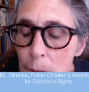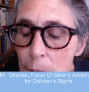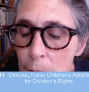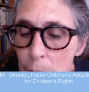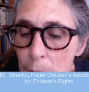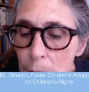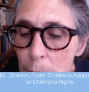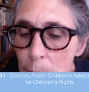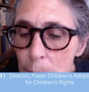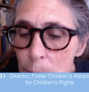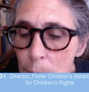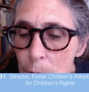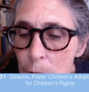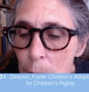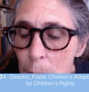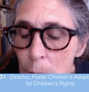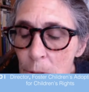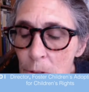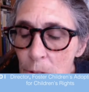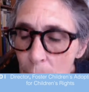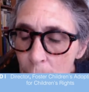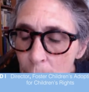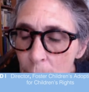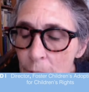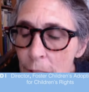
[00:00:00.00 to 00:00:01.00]

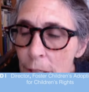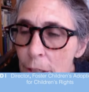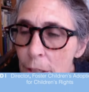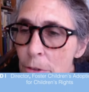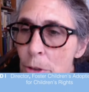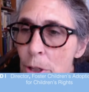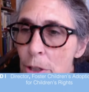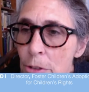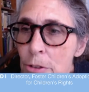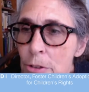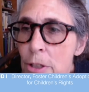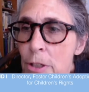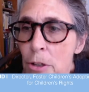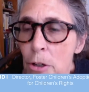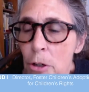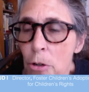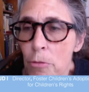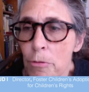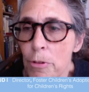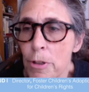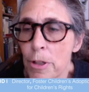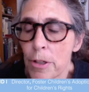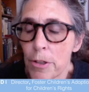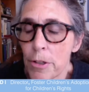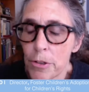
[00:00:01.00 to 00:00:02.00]
specifically addressing
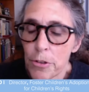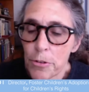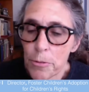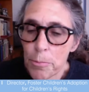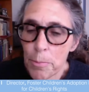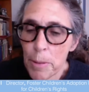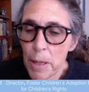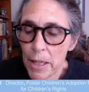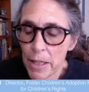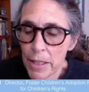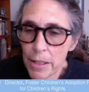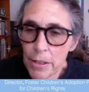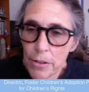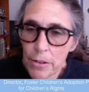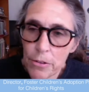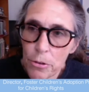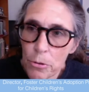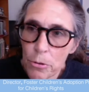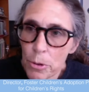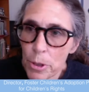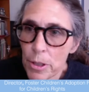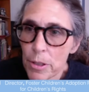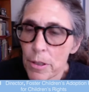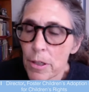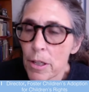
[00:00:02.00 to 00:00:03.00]
COVID, I'll just back into
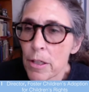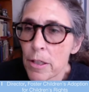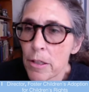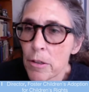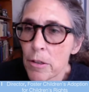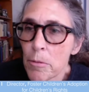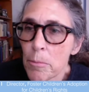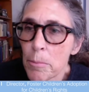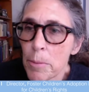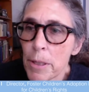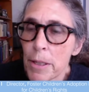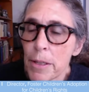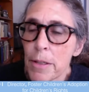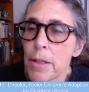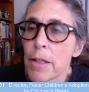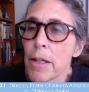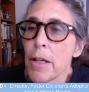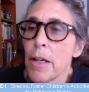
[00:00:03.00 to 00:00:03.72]
it a little bit,